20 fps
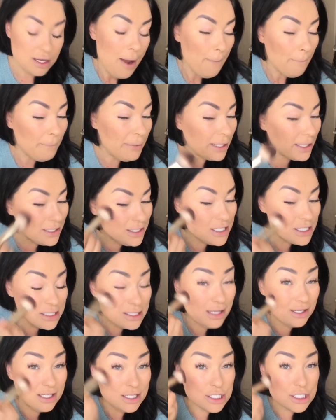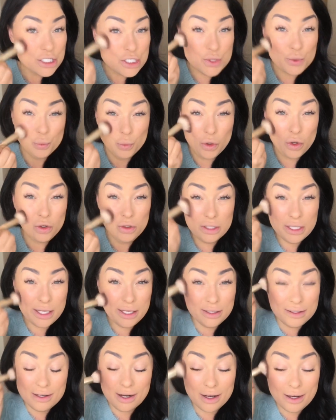But I just kind of just swirl
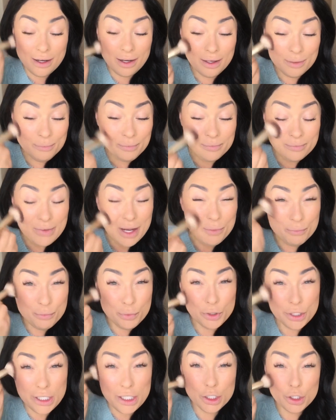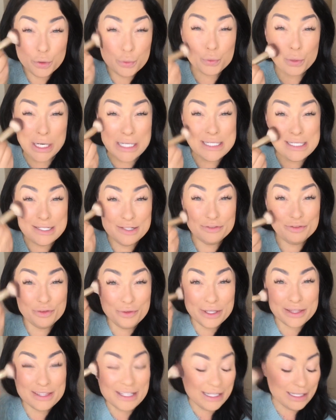it. I'm pretty aggressive
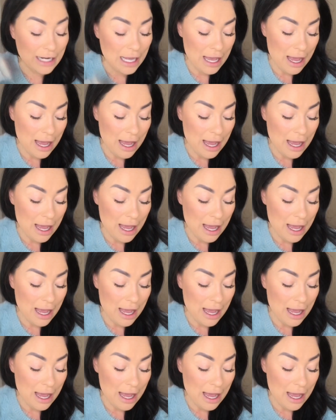with it.